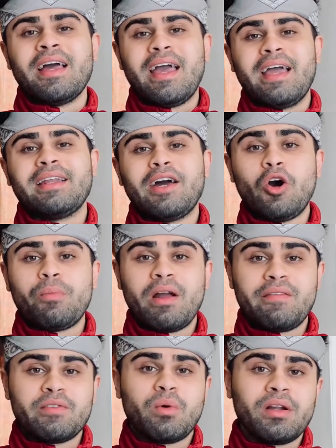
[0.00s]
And I hope
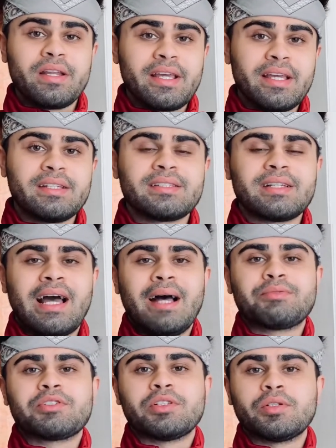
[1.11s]
everyone is
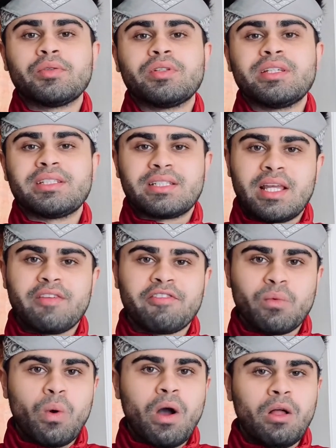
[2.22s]
absolutely safe
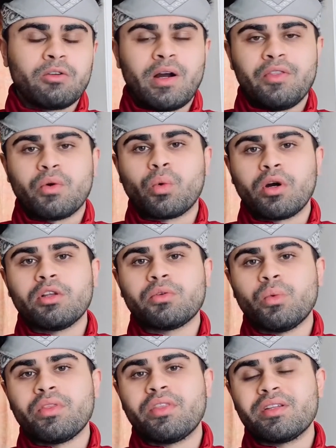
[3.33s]
and well around the world
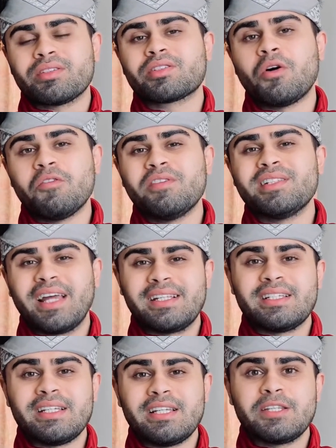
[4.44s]
with this
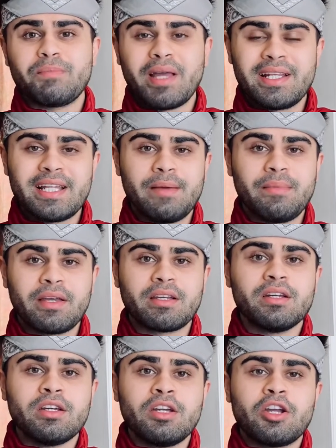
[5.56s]
COVID-19 pandemic
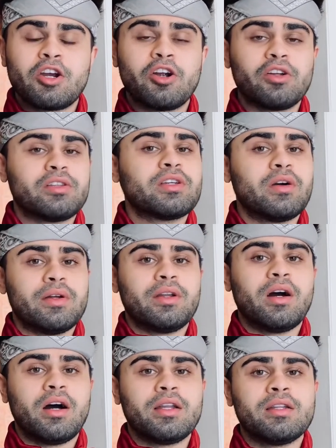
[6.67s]
currently going
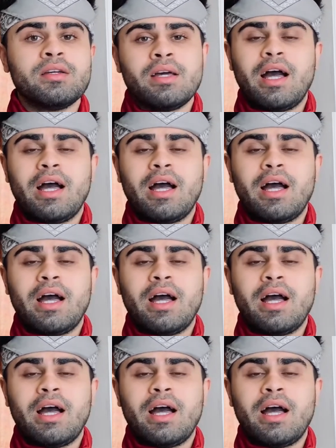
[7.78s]
on.